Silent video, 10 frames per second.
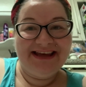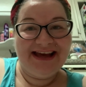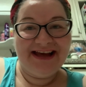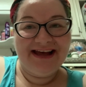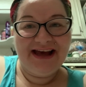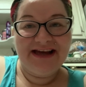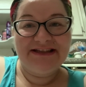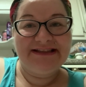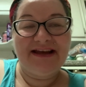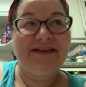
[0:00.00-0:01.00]
yeah, I
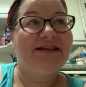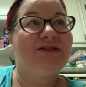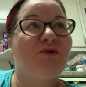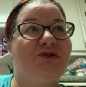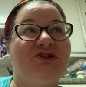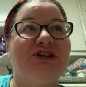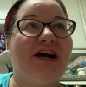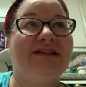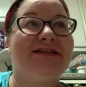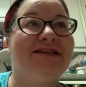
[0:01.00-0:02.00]
just had that song
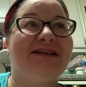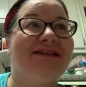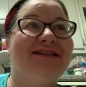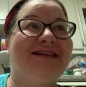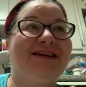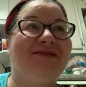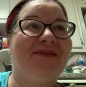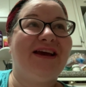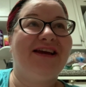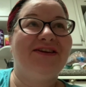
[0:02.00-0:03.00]
Shots stuck in
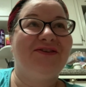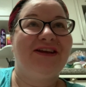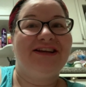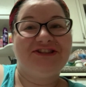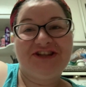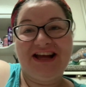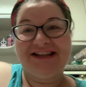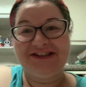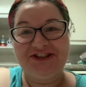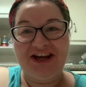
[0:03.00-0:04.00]
my head, you know, like
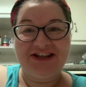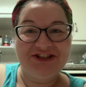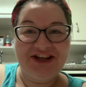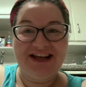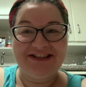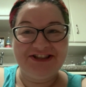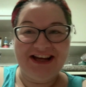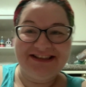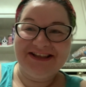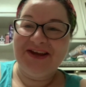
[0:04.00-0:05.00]
shots, shots, shots,
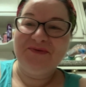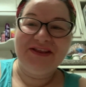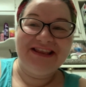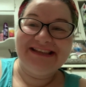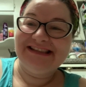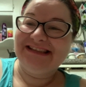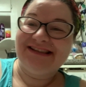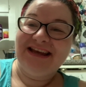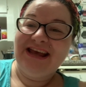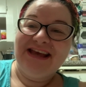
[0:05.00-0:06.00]
shots. When this is,
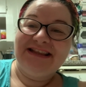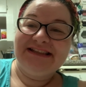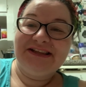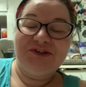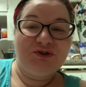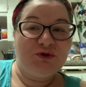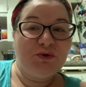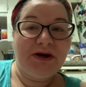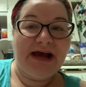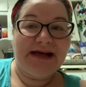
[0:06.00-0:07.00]
this is
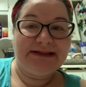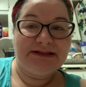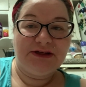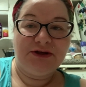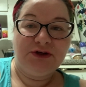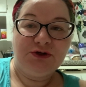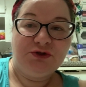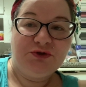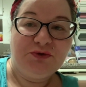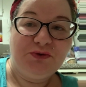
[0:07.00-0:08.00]
do not,
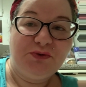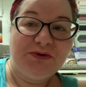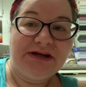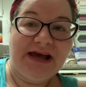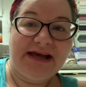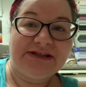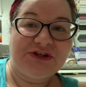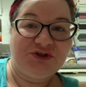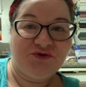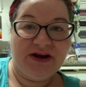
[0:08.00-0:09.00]
do not
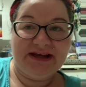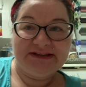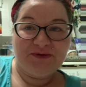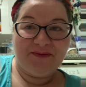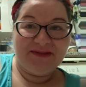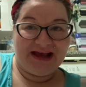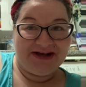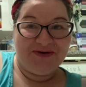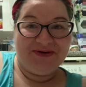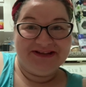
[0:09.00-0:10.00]
drink. So I'm not
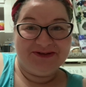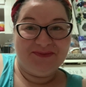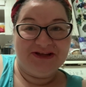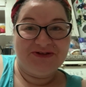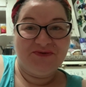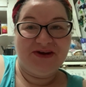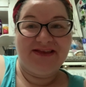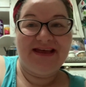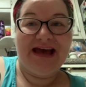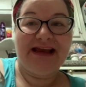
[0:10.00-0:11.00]
going to be
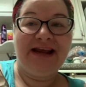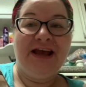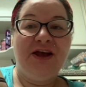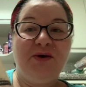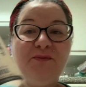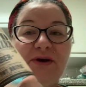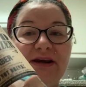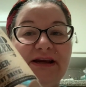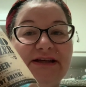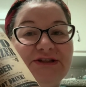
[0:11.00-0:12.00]
doing that.
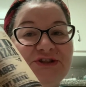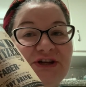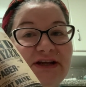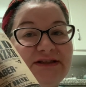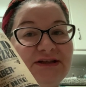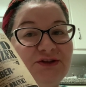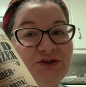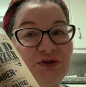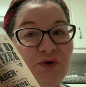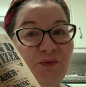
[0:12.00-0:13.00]
But it's just
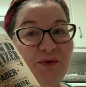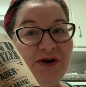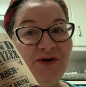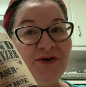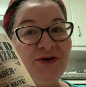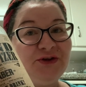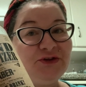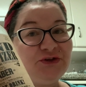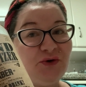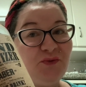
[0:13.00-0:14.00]
so weird,
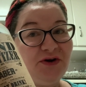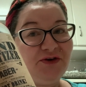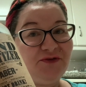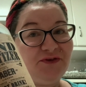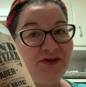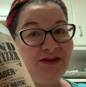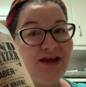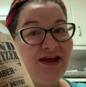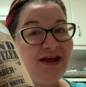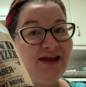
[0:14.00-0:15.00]
so wonderful.
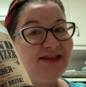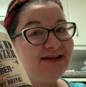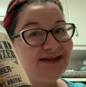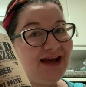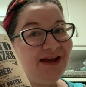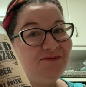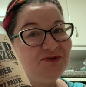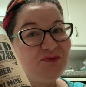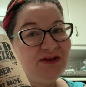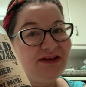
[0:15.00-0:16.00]
The times
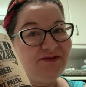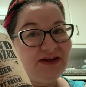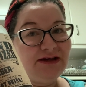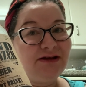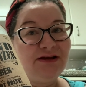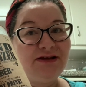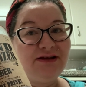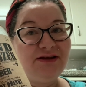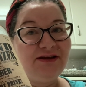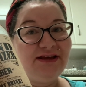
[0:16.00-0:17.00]
we live in,
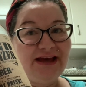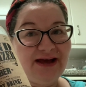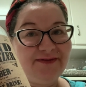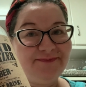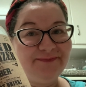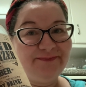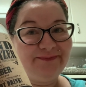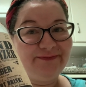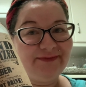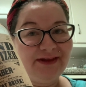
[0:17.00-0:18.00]
yeah.
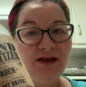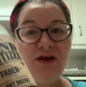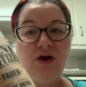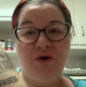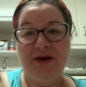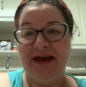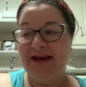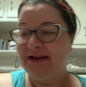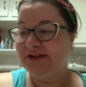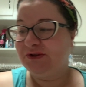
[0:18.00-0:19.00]
Okay,
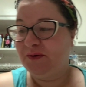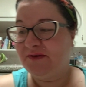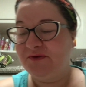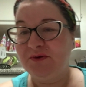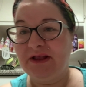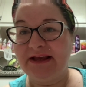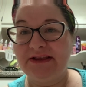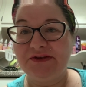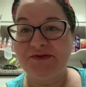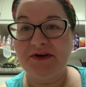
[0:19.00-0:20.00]
so if you like
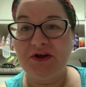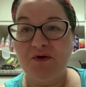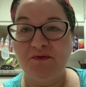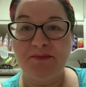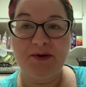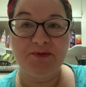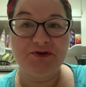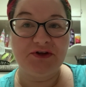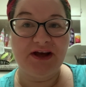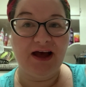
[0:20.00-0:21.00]
this video, remember
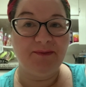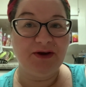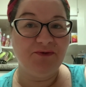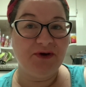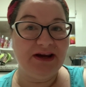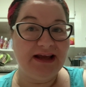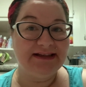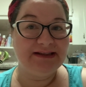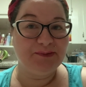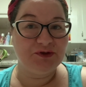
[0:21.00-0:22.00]
to comment, rate, and
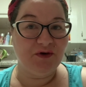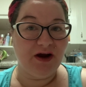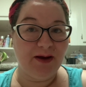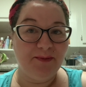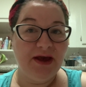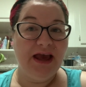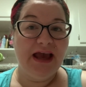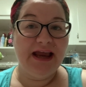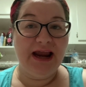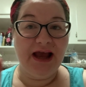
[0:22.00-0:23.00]
subscribe,
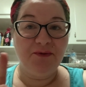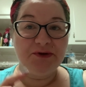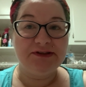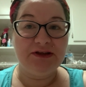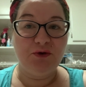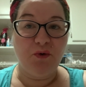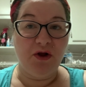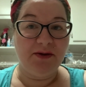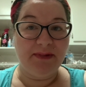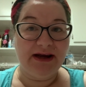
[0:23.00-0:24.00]
and I will see you
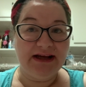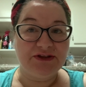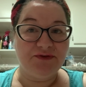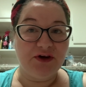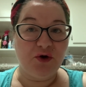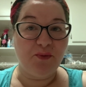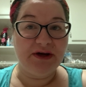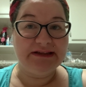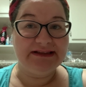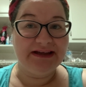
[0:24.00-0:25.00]
all in my next video. But
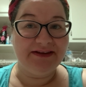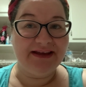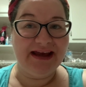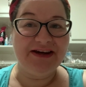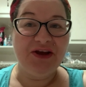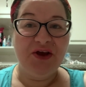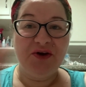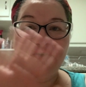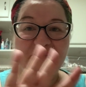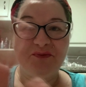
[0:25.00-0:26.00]
until then,
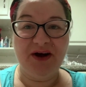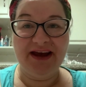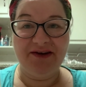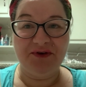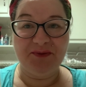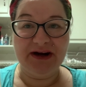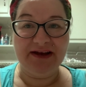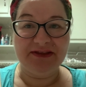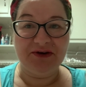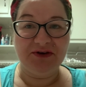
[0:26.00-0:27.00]
goodbye everyone
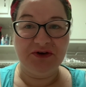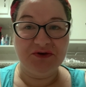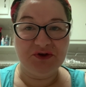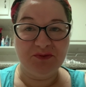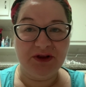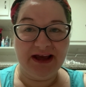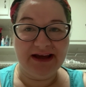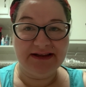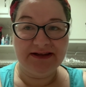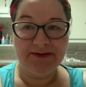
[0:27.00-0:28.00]
out there in YouTube land.